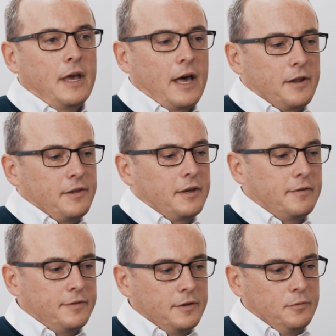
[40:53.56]
And I think
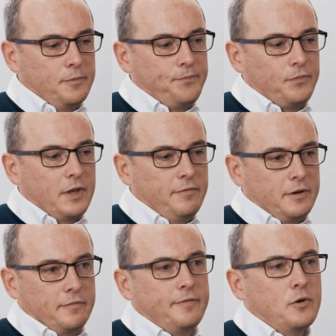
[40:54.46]
if you
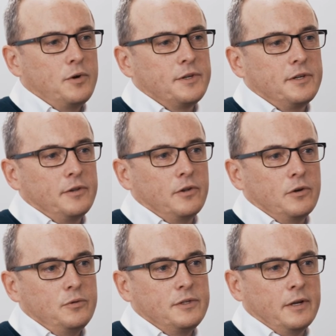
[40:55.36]
can focus on
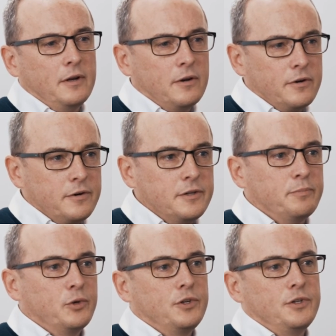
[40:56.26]
those and learn as
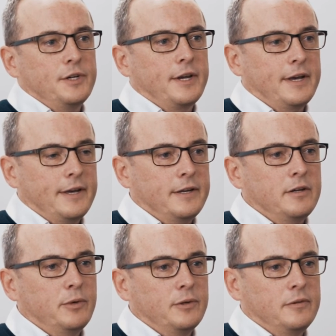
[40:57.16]
much as you can
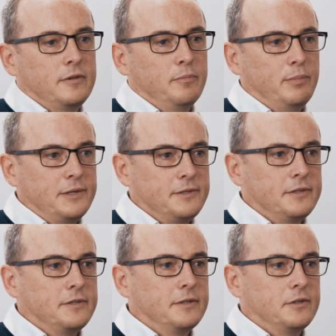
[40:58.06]
about the
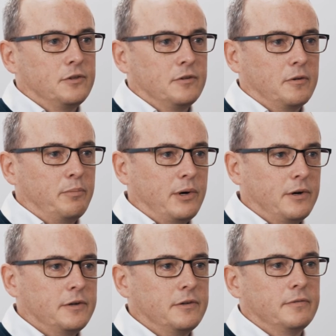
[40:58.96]
business that you're a
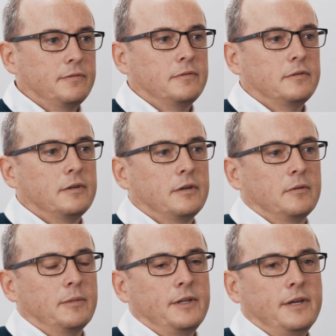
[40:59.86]
part of
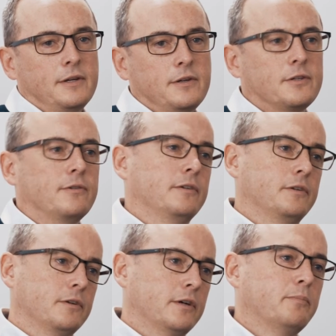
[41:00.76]
and the industry
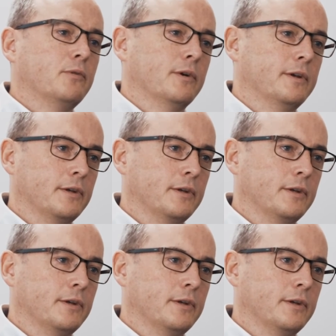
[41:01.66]
that you operate